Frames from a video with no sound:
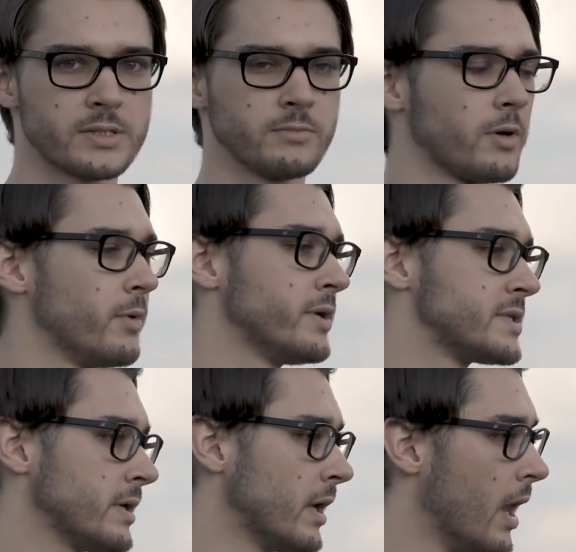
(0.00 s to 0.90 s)
awesome
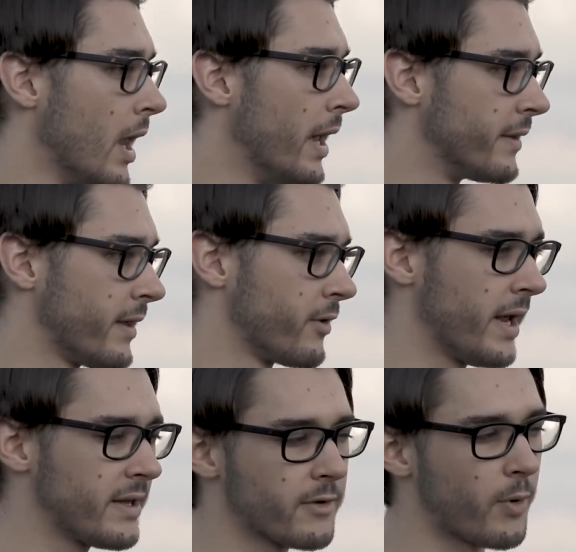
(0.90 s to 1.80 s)
community, they
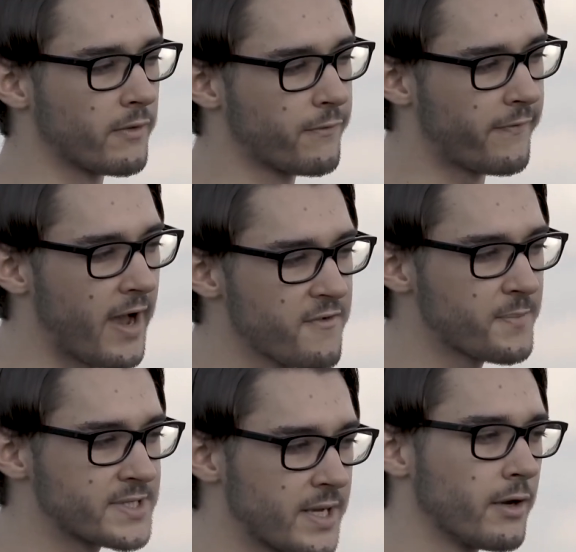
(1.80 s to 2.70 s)
donated around
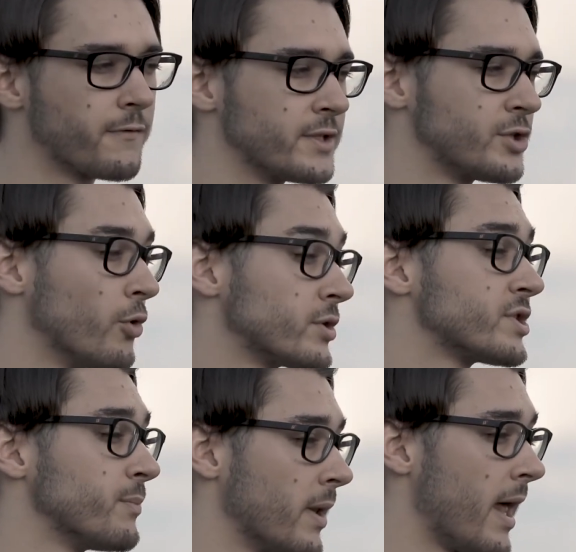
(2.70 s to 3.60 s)
5% of the
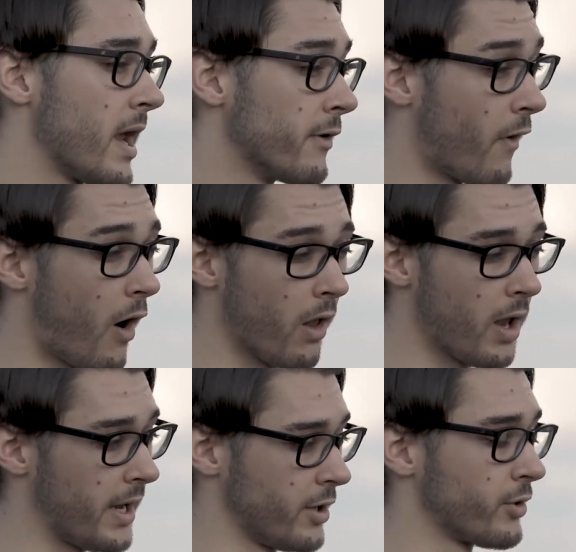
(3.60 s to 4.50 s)
total supply of
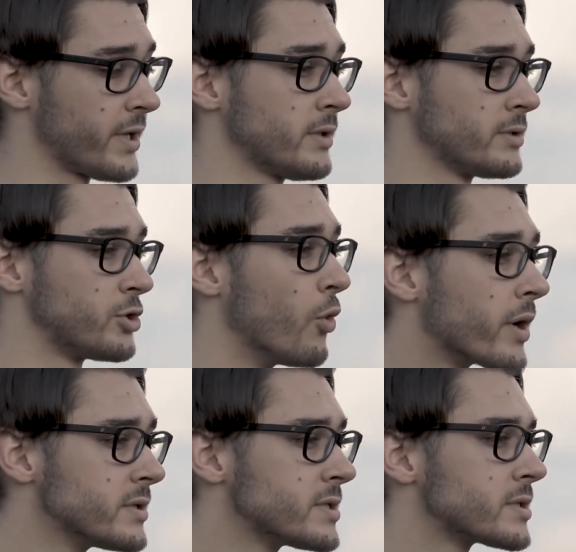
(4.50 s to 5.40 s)
all IOTA
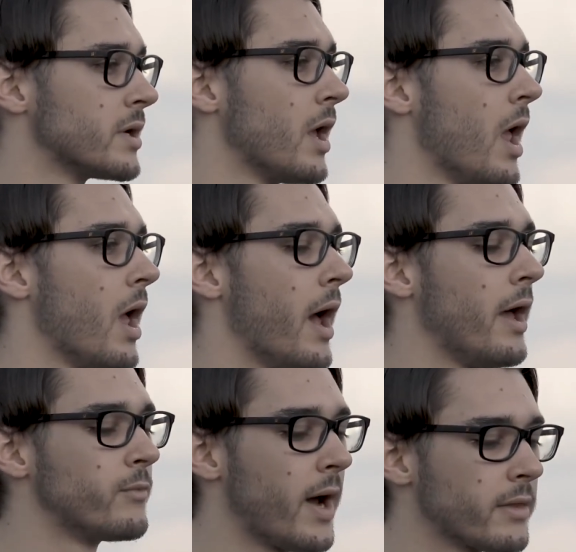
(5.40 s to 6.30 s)
tokens.
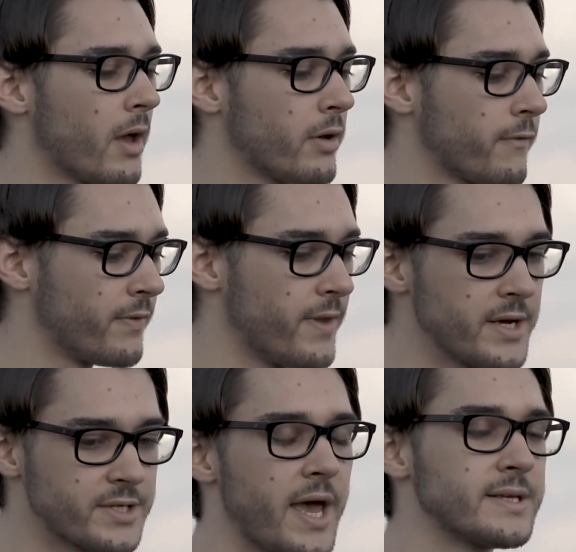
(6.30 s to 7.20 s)
And right now the
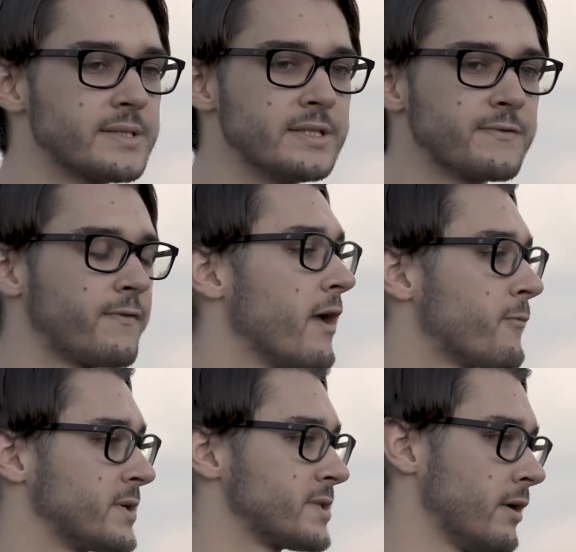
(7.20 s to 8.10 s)
foundation has this
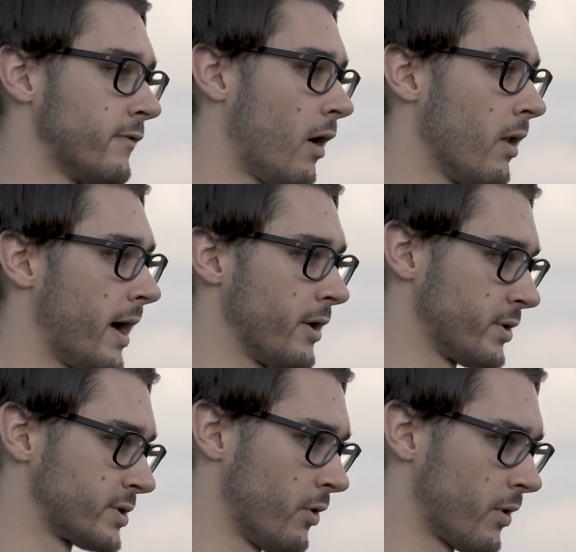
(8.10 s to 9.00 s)
5% of all
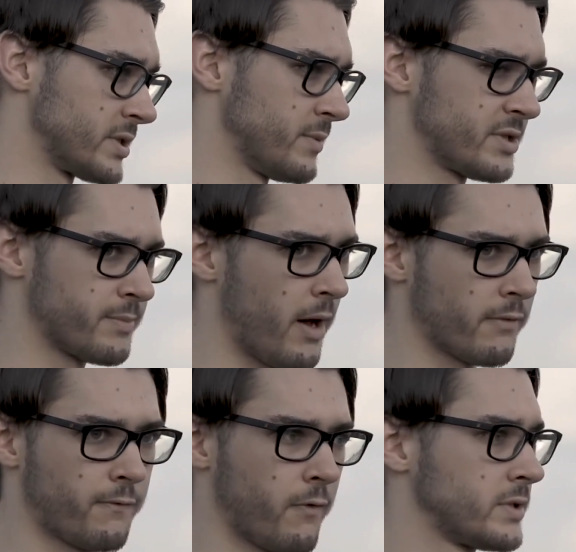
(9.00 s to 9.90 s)
IOTA tokens, which is
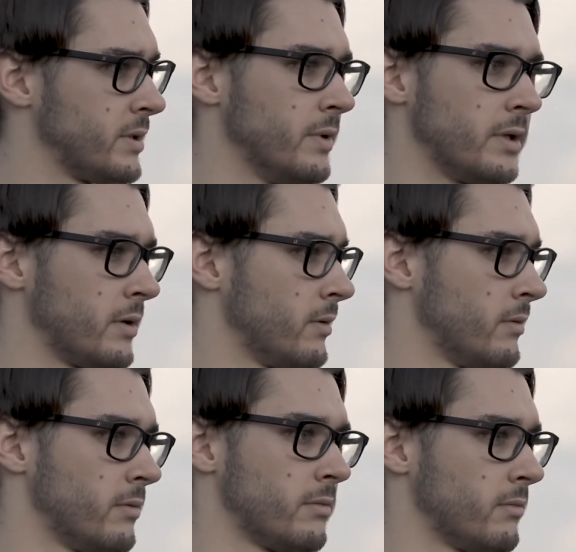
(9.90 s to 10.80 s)
about 40
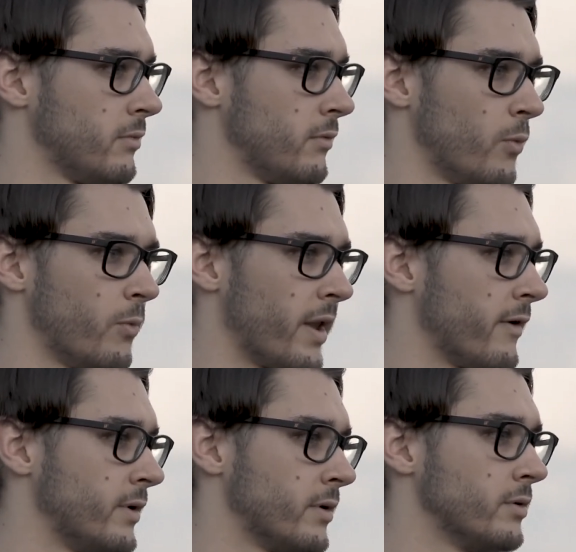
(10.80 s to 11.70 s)
million
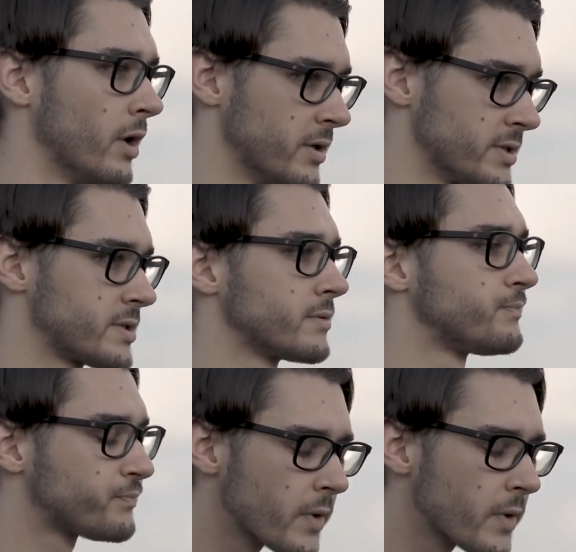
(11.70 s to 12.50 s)
whatever dollars.